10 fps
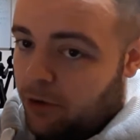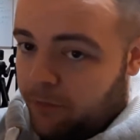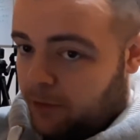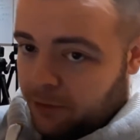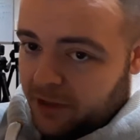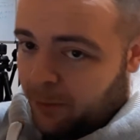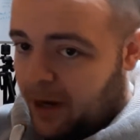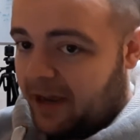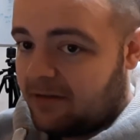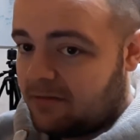Overloading
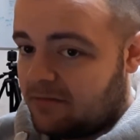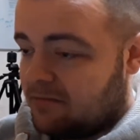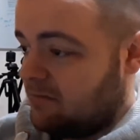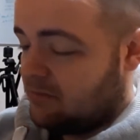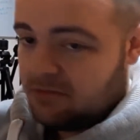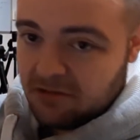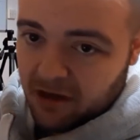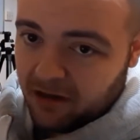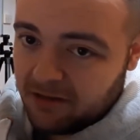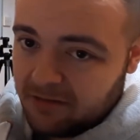weight.
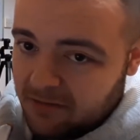Sick.